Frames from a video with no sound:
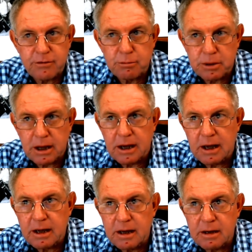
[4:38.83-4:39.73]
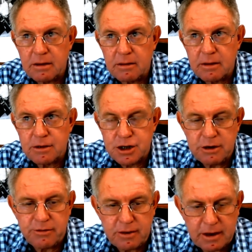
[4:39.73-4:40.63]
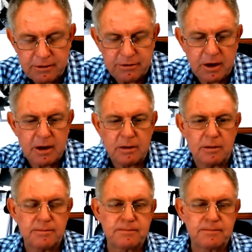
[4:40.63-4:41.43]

to play in achieving that sale?